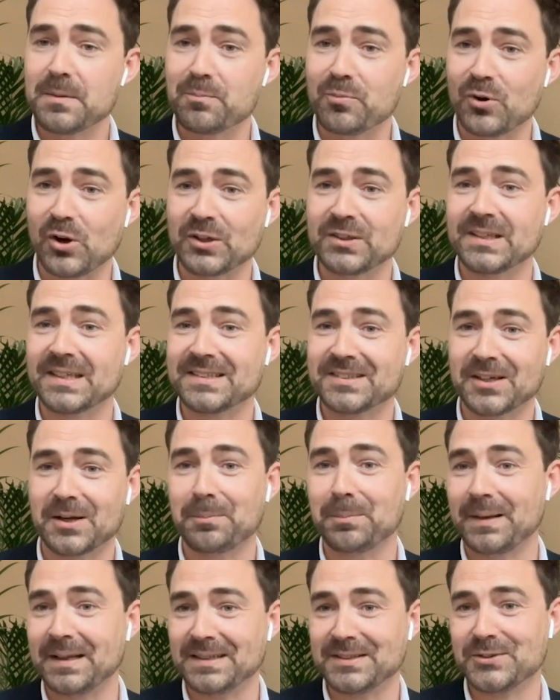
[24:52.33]
projects
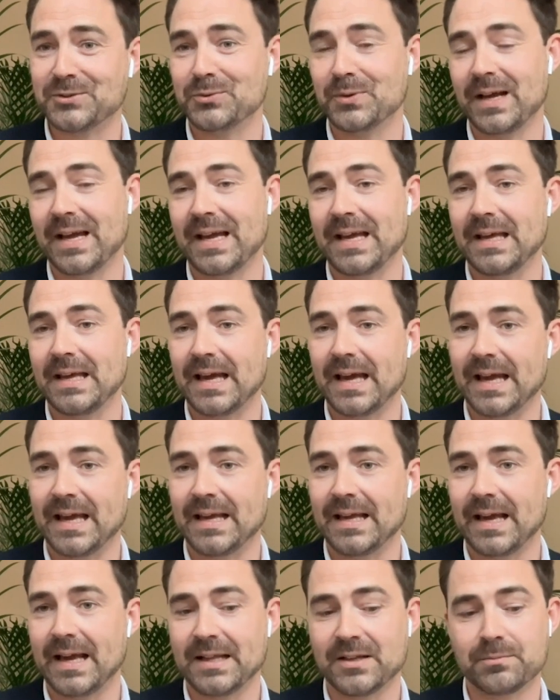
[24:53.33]
up into a
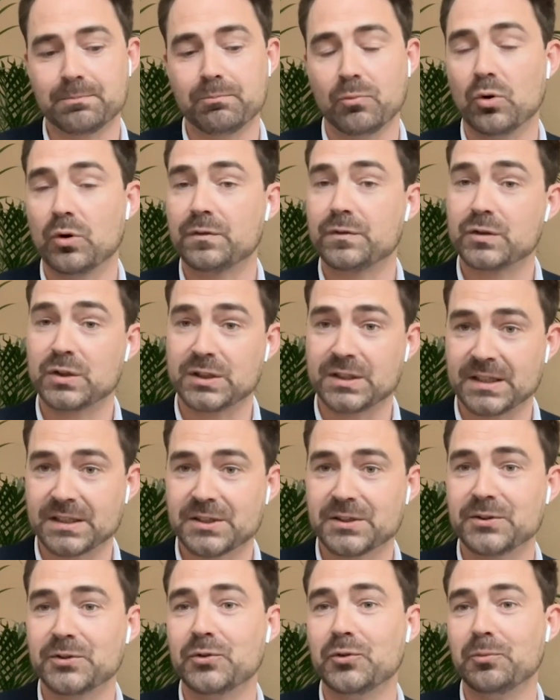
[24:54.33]
more
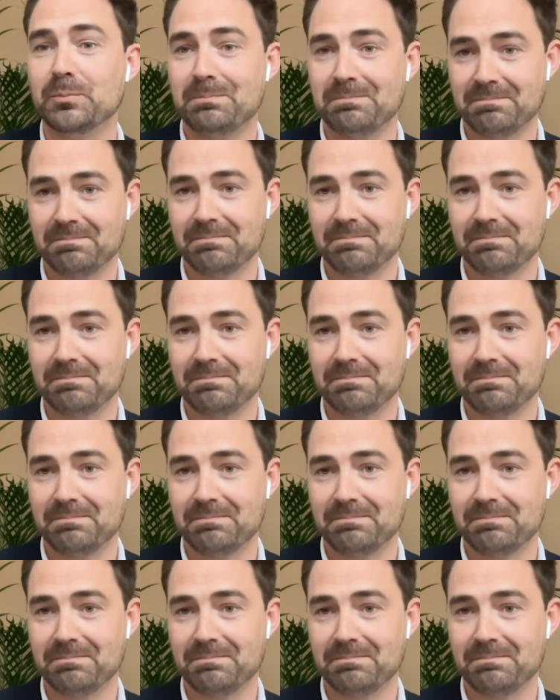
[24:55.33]
traditional,